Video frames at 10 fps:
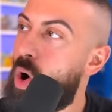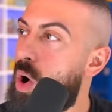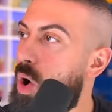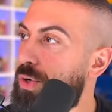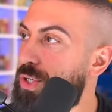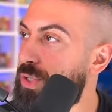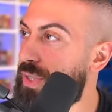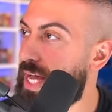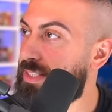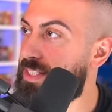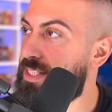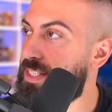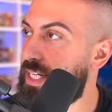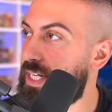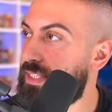Oh, dude, that's
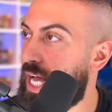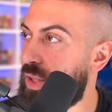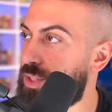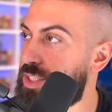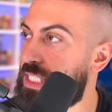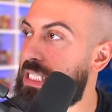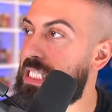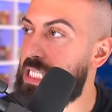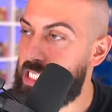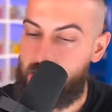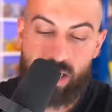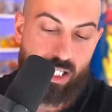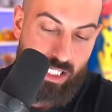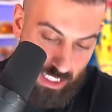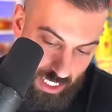sick. That looks
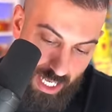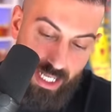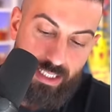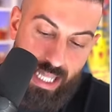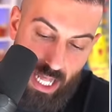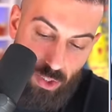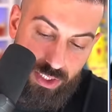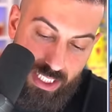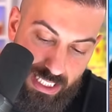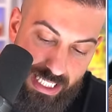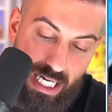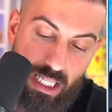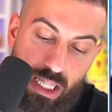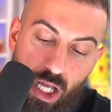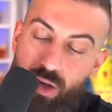clean. That looks clean. I
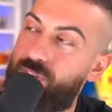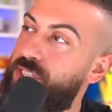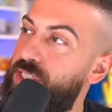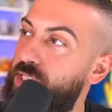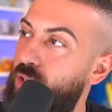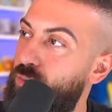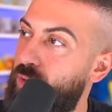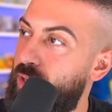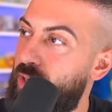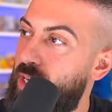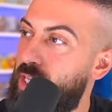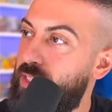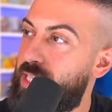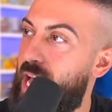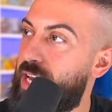love the silver.
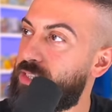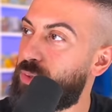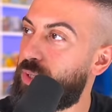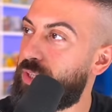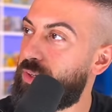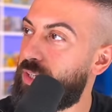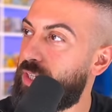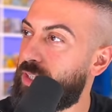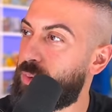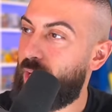That is really, really good.